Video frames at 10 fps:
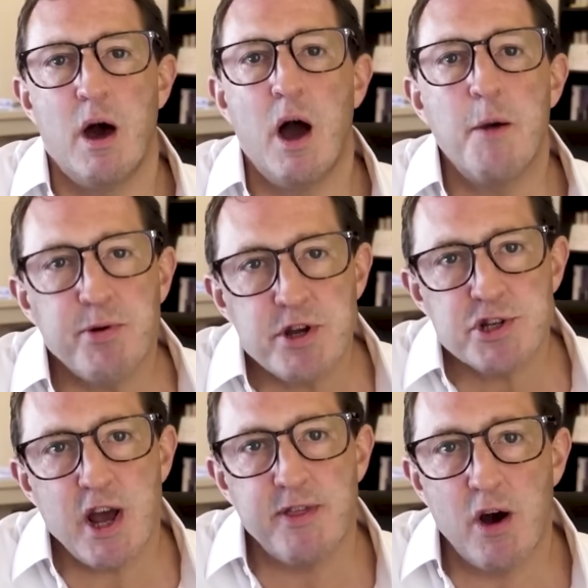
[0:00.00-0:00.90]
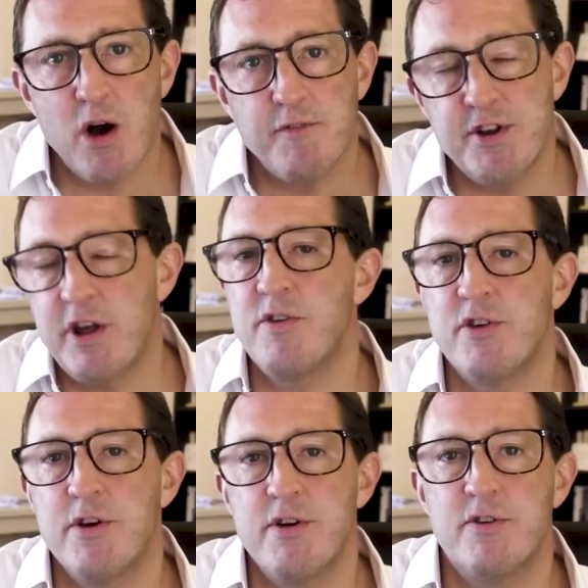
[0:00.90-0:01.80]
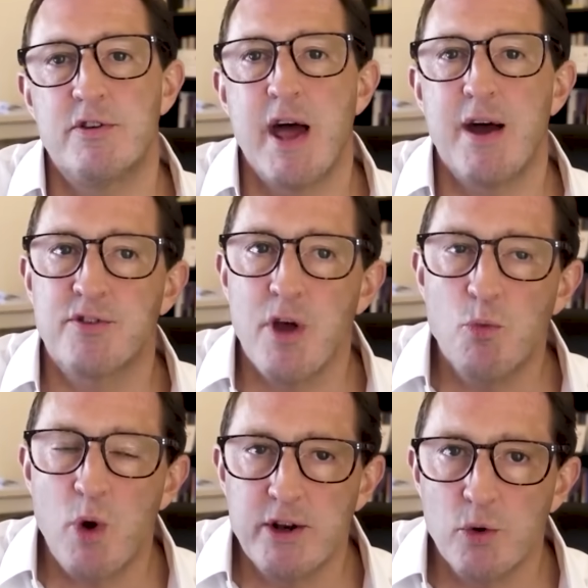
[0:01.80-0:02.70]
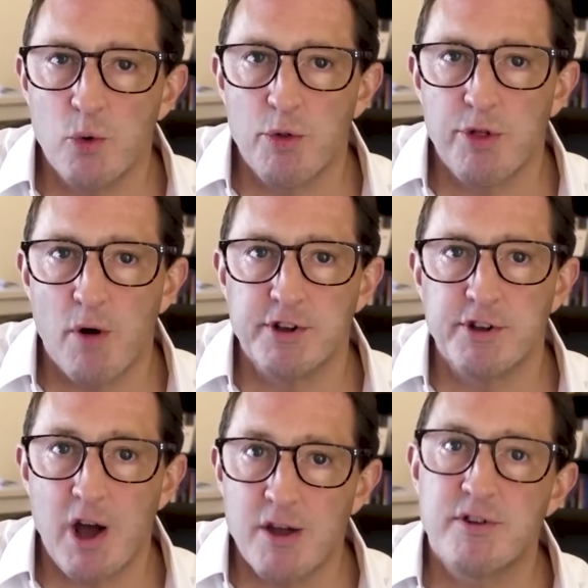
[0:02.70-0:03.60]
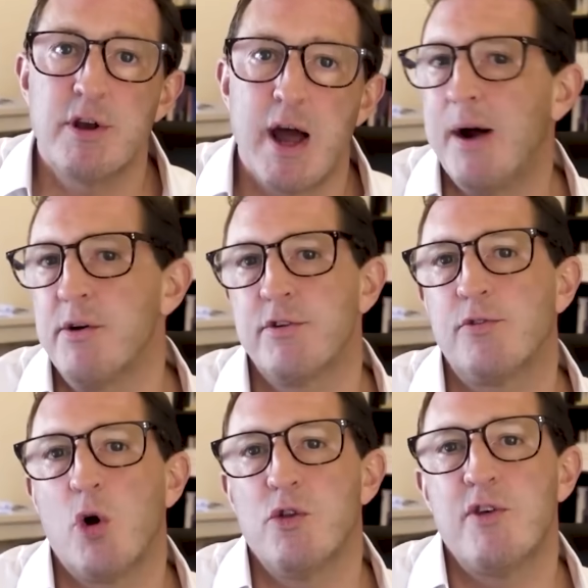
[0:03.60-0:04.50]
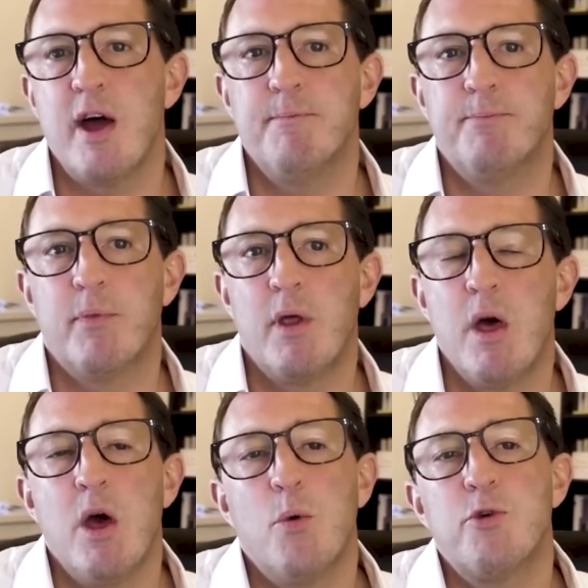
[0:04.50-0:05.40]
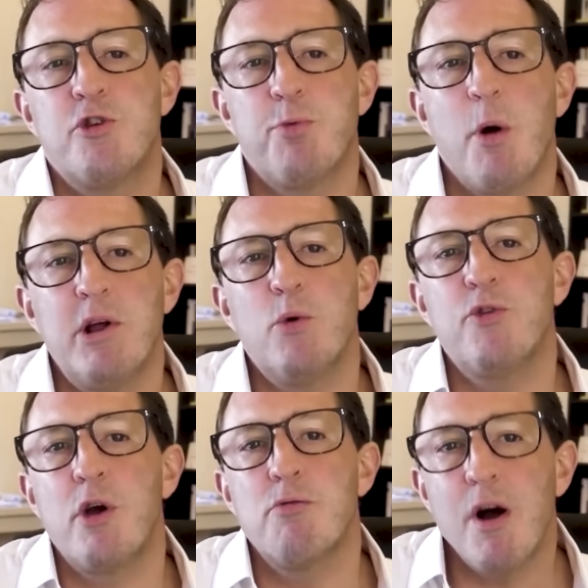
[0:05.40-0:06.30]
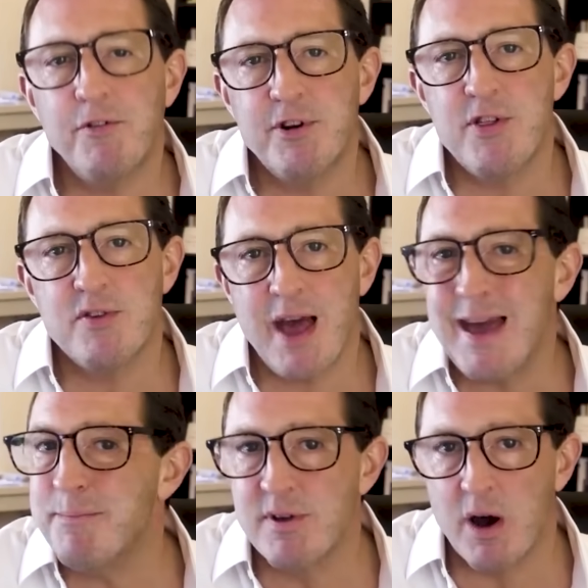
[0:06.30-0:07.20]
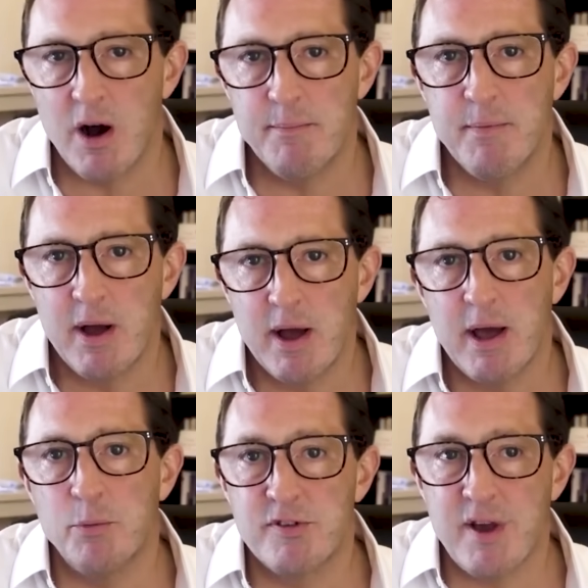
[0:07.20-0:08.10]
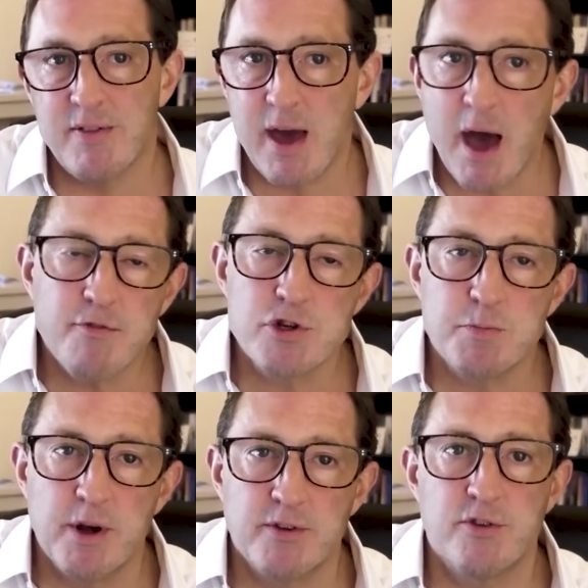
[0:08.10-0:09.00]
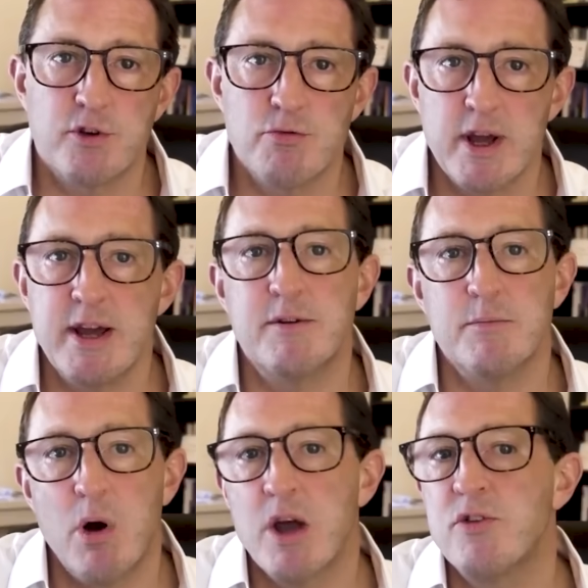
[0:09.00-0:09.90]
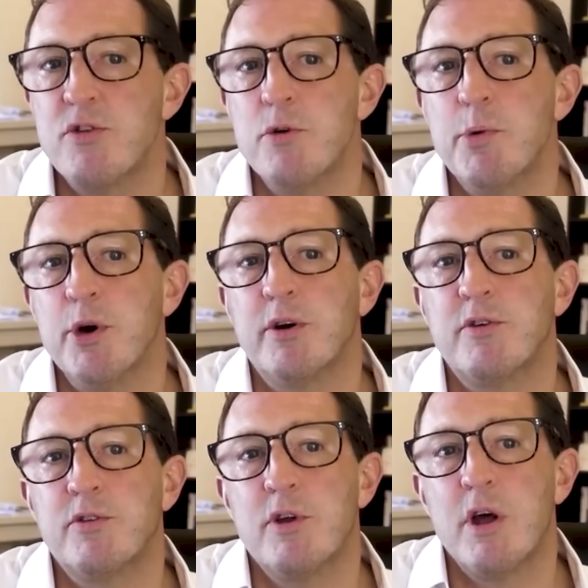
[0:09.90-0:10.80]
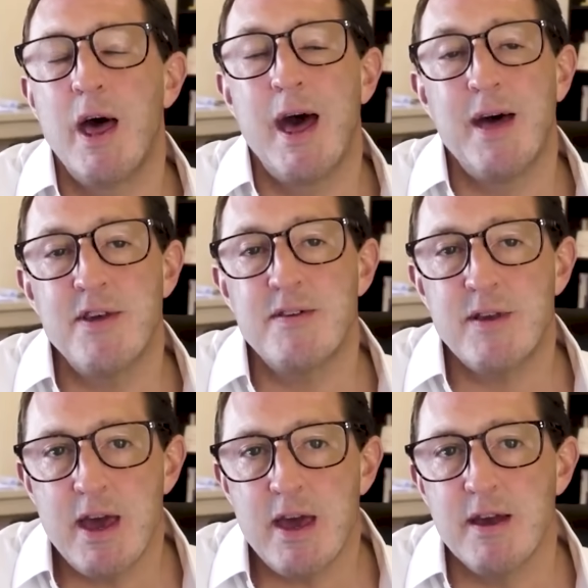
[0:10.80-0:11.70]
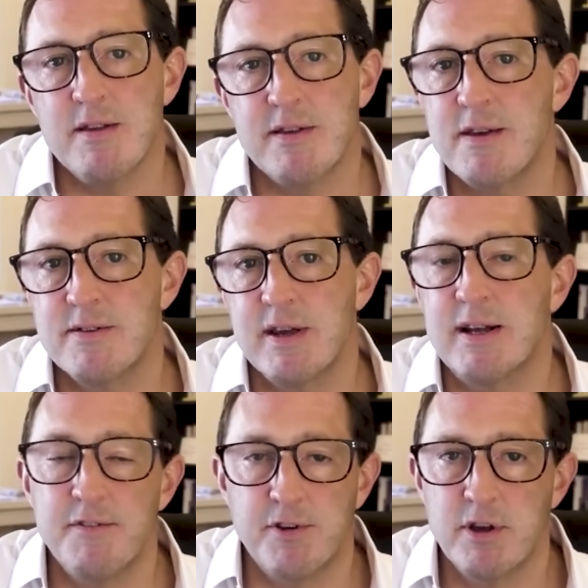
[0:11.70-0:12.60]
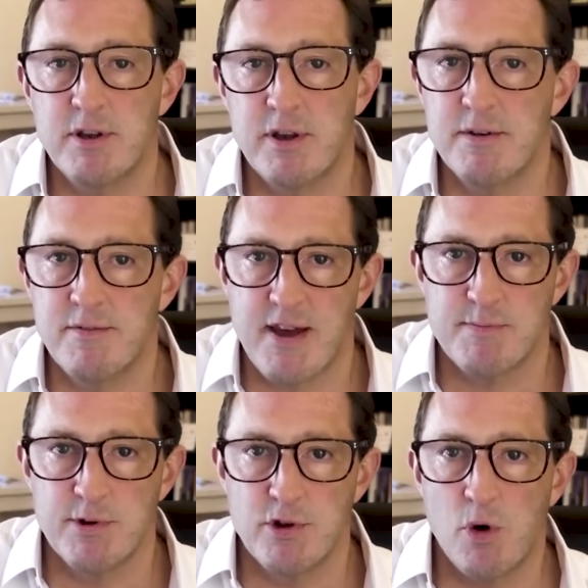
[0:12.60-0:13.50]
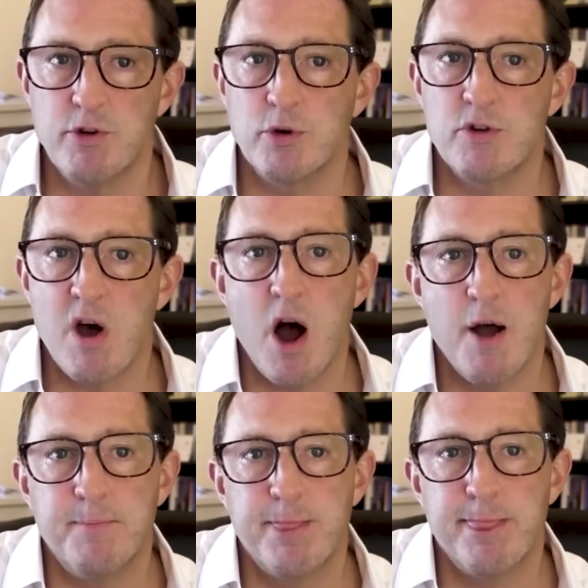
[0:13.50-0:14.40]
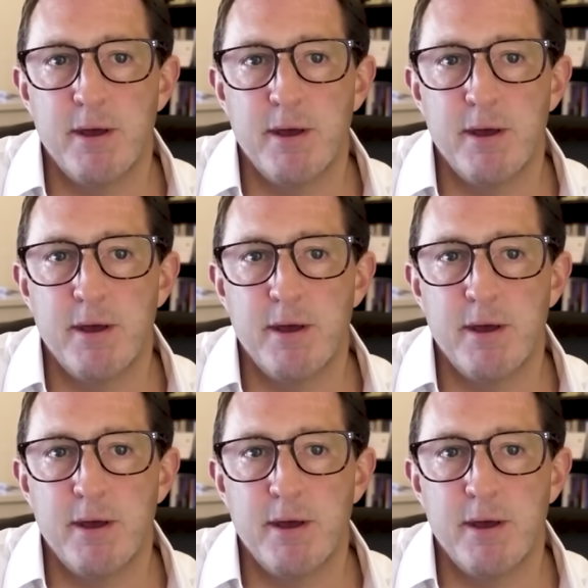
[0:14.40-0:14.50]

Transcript: I appreciate that our video series is now some way north of 12 hours of content, which is probably also roughly the same time it will take the average person to read my 2 books. And this is a significant investment of your time.